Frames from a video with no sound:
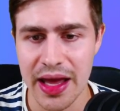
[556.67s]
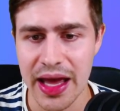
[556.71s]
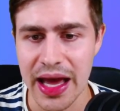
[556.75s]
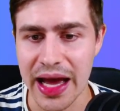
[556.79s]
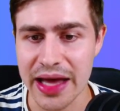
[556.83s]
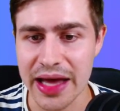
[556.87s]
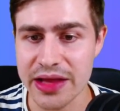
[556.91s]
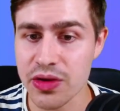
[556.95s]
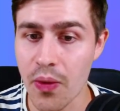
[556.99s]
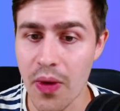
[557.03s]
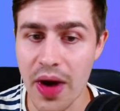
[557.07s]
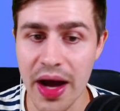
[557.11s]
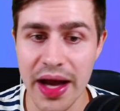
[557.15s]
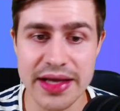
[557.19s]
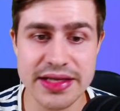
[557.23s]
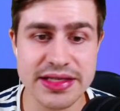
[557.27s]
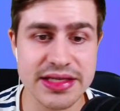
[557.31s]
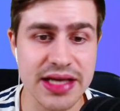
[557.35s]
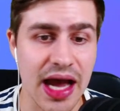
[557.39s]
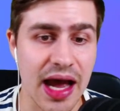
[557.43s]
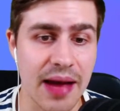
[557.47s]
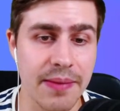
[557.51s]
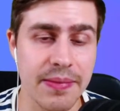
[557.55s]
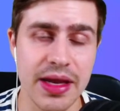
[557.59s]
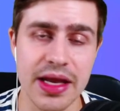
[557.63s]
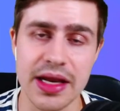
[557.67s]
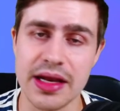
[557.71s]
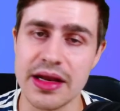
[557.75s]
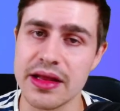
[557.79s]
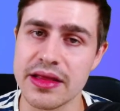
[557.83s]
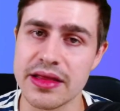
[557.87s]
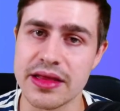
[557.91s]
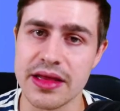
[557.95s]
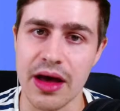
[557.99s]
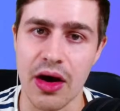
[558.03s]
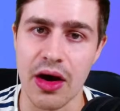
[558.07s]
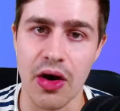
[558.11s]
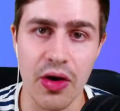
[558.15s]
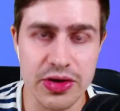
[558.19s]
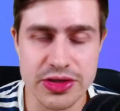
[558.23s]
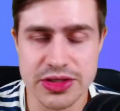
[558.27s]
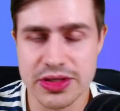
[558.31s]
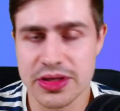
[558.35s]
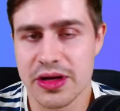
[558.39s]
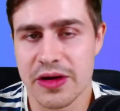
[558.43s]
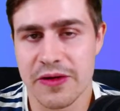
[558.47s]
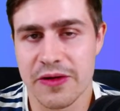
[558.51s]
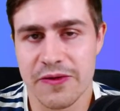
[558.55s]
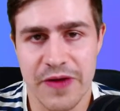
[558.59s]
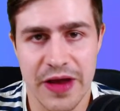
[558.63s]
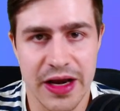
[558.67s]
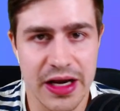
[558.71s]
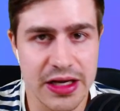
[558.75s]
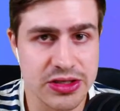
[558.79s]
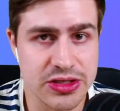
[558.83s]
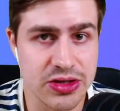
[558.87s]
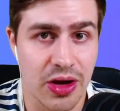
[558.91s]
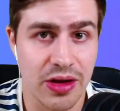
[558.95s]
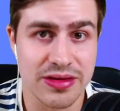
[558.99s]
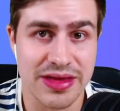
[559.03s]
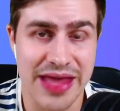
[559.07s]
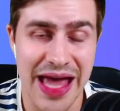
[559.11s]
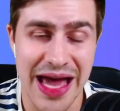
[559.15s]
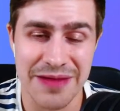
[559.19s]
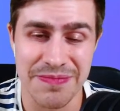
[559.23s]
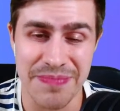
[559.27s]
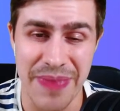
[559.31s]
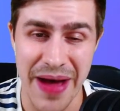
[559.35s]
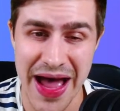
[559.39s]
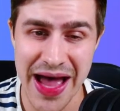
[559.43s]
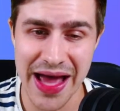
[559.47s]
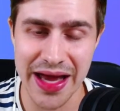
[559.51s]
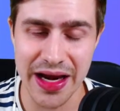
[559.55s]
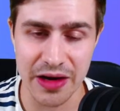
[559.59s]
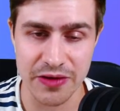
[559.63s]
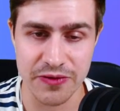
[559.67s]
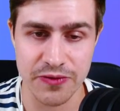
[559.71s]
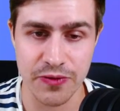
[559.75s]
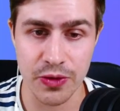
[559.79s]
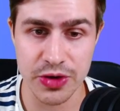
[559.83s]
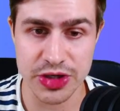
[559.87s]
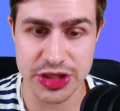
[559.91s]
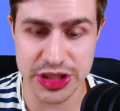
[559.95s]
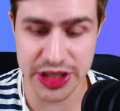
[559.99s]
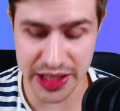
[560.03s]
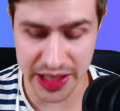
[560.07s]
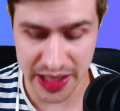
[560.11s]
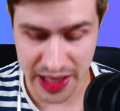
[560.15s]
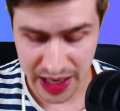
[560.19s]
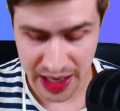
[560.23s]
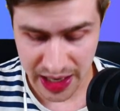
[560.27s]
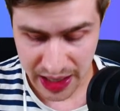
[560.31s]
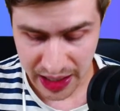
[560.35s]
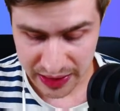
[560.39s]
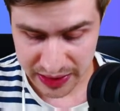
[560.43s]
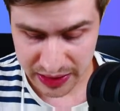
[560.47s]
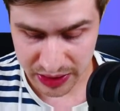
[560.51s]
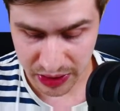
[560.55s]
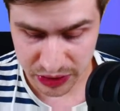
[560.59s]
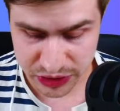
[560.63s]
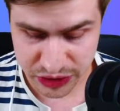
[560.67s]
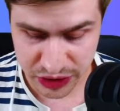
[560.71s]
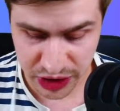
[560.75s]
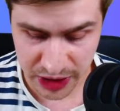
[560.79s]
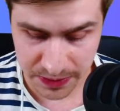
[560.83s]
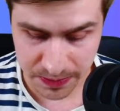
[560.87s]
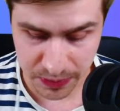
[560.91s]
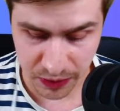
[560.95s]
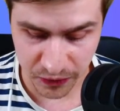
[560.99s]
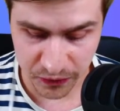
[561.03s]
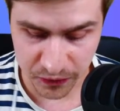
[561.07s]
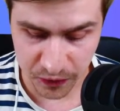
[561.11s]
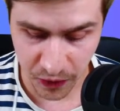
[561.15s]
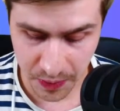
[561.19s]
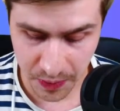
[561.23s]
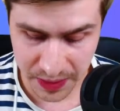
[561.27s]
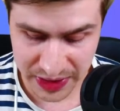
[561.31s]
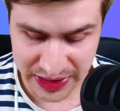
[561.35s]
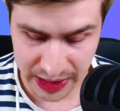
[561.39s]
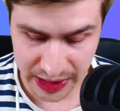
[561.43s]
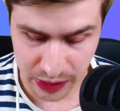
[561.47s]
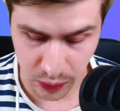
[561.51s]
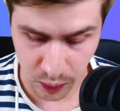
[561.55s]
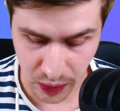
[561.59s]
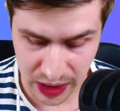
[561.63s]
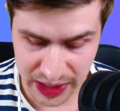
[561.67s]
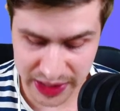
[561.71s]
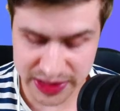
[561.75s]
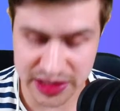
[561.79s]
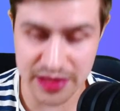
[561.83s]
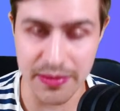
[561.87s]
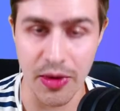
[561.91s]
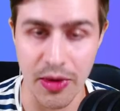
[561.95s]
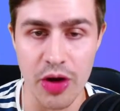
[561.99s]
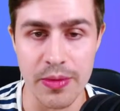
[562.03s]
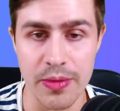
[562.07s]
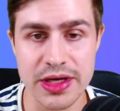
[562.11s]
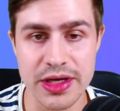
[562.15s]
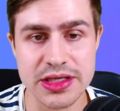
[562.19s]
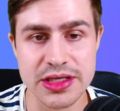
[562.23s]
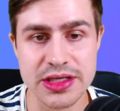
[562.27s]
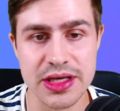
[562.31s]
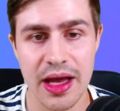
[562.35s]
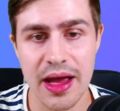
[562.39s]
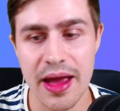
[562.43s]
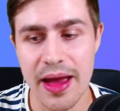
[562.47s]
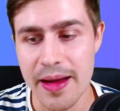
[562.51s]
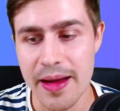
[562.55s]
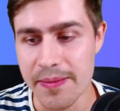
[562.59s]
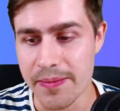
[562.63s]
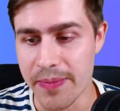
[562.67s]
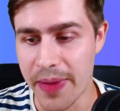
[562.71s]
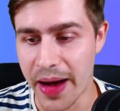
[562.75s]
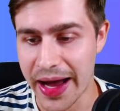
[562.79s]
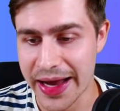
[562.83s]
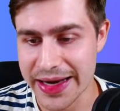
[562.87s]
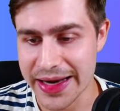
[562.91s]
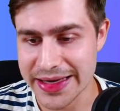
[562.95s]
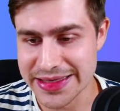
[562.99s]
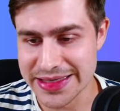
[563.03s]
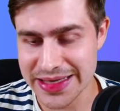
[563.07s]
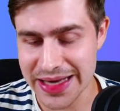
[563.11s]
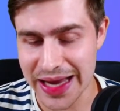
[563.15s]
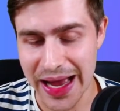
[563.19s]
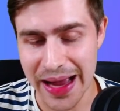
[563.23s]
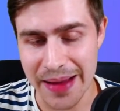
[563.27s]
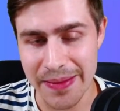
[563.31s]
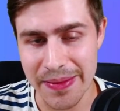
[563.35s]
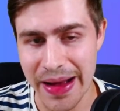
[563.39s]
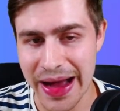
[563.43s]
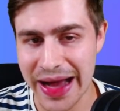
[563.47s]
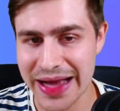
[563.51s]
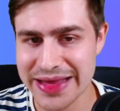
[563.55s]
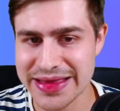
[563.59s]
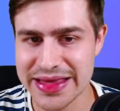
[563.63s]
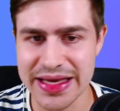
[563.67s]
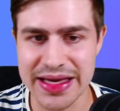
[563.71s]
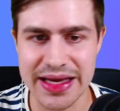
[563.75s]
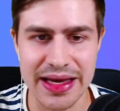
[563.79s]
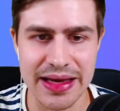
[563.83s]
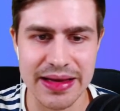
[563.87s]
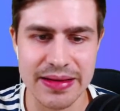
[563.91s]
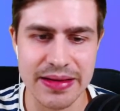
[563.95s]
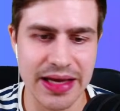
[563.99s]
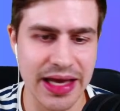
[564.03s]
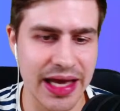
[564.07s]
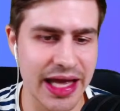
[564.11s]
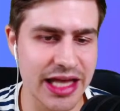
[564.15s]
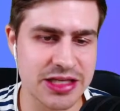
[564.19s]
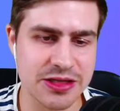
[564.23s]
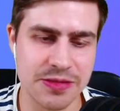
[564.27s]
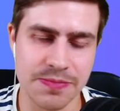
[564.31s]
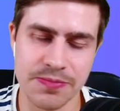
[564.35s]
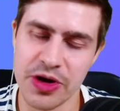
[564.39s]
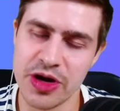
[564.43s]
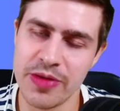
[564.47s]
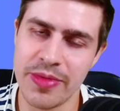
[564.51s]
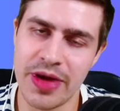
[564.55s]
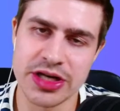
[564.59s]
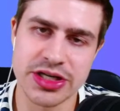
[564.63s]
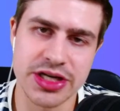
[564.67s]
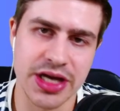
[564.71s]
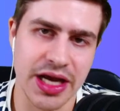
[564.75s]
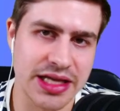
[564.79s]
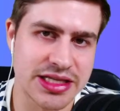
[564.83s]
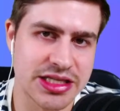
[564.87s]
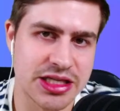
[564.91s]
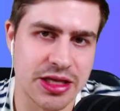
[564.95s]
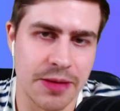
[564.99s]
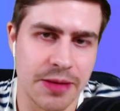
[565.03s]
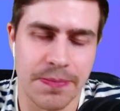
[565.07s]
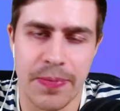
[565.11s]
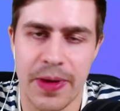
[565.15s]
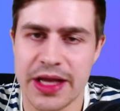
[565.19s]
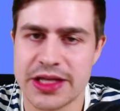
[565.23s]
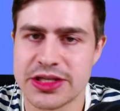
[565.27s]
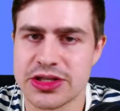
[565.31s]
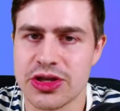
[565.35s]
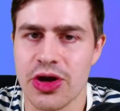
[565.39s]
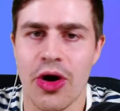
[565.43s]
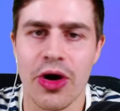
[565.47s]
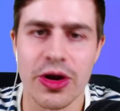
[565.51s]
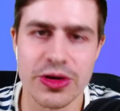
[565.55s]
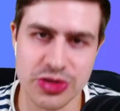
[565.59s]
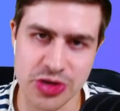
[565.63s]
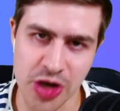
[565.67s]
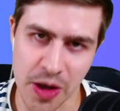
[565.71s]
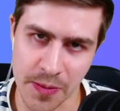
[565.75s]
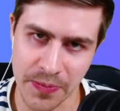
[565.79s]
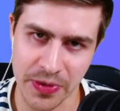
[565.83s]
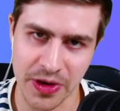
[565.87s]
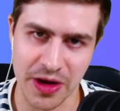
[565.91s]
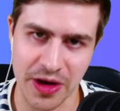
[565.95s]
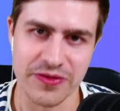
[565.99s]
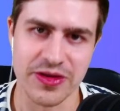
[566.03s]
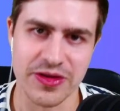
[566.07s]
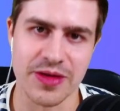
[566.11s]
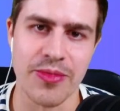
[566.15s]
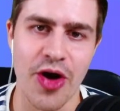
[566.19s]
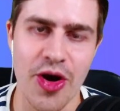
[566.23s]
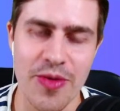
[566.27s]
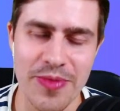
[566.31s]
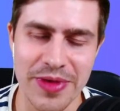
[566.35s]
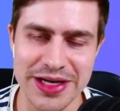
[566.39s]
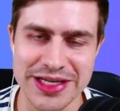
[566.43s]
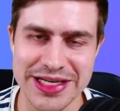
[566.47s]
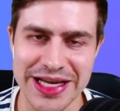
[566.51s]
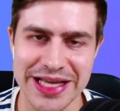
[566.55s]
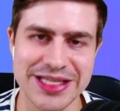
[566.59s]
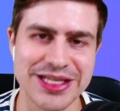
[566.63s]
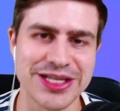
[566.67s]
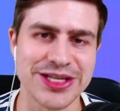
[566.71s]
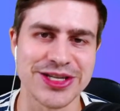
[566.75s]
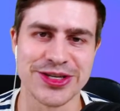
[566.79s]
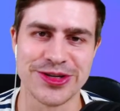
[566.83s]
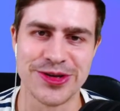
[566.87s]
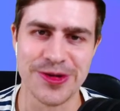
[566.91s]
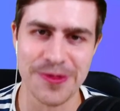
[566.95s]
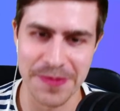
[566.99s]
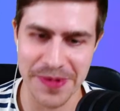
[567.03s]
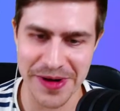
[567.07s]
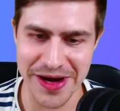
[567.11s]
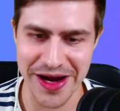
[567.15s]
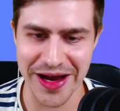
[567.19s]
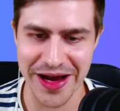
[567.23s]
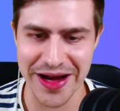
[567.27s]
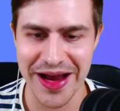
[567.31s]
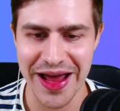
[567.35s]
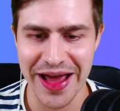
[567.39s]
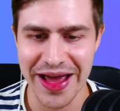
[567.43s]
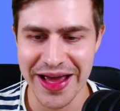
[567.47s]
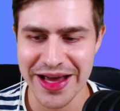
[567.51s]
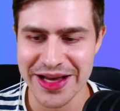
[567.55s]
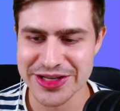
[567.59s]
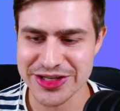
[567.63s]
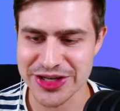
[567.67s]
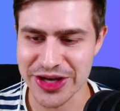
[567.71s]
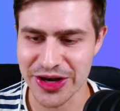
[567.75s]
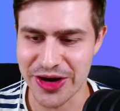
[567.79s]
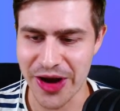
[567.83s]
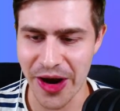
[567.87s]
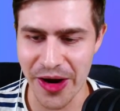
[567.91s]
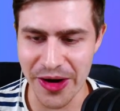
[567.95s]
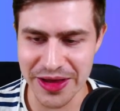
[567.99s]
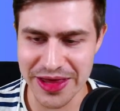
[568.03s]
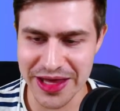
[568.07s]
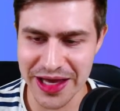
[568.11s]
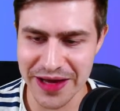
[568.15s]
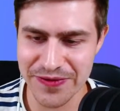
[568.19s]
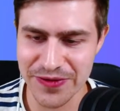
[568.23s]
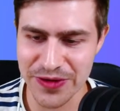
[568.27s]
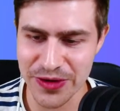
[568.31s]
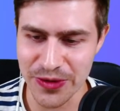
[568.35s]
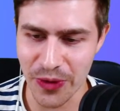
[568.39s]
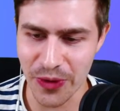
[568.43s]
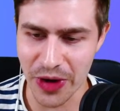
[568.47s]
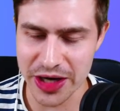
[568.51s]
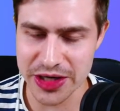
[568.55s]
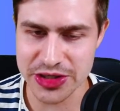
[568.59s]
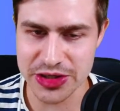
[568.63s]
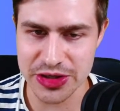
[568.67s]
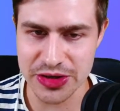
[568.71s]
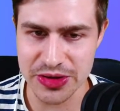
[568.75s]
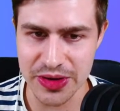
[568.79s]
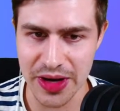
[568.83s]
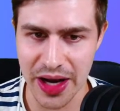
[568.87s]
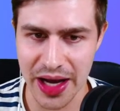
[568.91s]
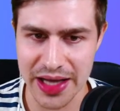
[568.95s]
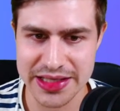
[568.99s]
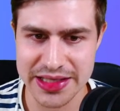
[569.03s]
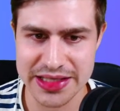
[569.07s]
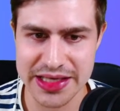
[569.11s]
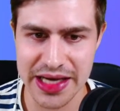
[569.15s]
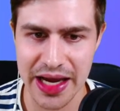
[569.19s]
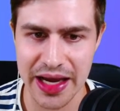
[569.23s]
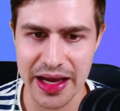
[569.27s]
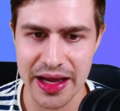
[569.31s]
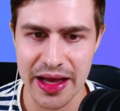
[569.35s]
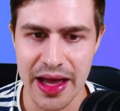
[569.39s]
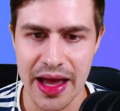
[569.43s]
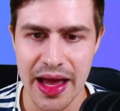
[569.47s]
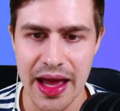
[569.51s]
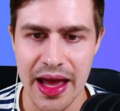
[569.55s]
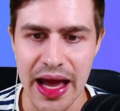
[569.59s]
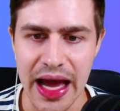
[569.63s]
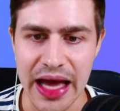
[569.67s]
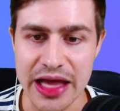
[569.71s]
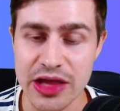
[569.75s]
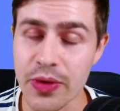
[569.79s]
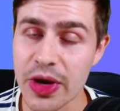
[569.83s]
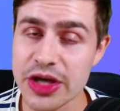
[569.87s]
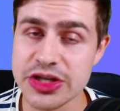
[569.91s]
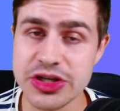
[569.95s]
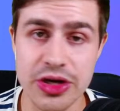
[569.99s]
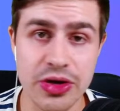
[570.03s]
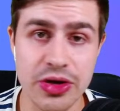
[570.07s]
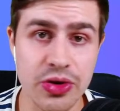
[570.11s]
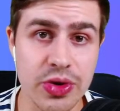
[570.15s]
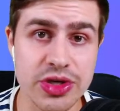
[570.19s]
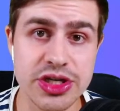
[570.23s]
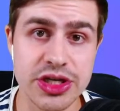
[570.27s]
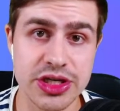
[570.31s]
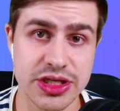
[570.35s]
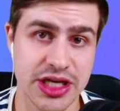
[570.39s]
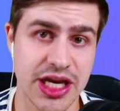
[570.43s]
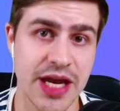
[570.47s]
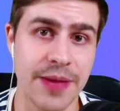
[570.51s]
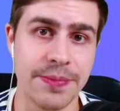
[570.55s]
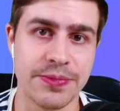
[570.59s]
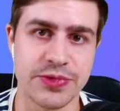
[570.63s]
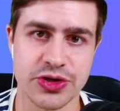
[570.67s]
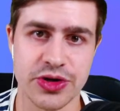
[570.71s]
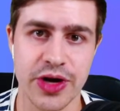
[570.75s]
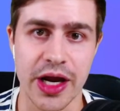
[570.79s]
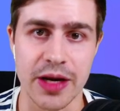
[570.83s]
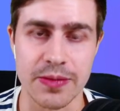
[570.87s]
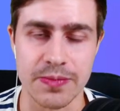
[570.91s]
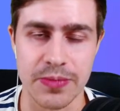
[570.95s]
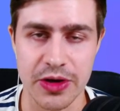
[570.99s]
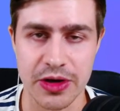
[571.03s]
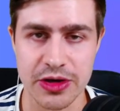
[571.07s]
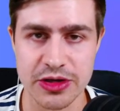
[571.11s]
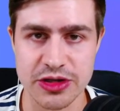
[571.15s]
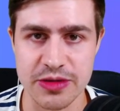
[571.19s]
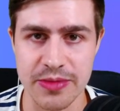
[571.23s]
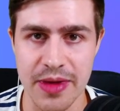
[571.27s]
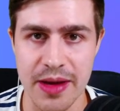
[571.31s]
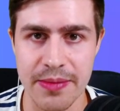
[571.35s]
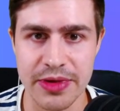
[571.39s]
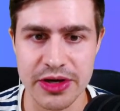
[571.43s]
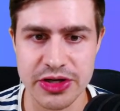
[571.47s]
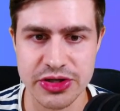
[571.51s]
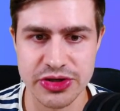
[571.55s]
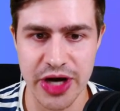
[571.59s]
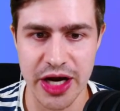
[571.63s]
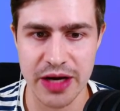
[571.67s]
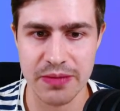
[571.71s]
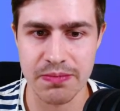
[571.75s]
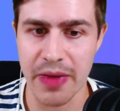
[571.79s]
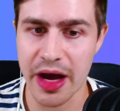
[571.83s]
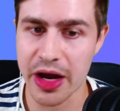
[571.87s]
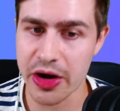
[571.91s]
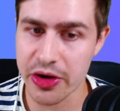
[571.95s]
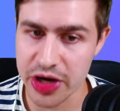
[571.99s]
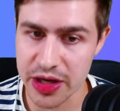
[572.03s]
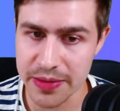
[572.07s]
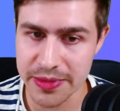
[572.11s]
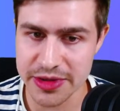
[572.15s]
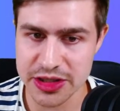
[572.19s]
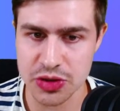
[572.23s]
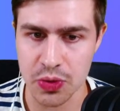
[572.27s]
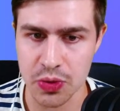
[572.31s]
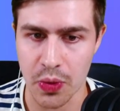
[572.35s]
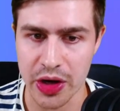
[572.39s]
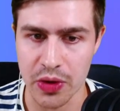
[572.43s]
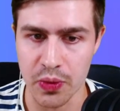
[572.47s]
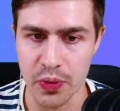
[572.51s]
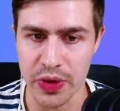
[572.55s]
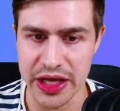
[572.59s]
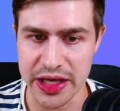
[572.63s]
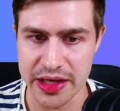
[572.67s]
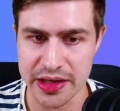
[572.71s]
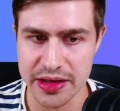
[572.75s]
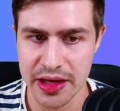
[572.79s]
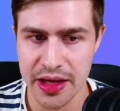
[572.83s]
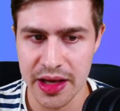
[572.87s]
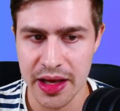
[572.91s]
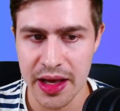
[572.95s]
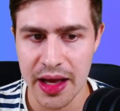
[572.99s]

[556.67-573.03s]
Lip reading: Otherwise, I mean, the Arsenal defenders aren't that bad. Unfortunately, They're not really performing that well at the moment, but I think it's pretty much, it's the hot topic of the moment. It's a Stupinan, so go there if you want to, I'd say. Otherwise, you can always just keep Trent, because remember, Trent might only miss 1 week.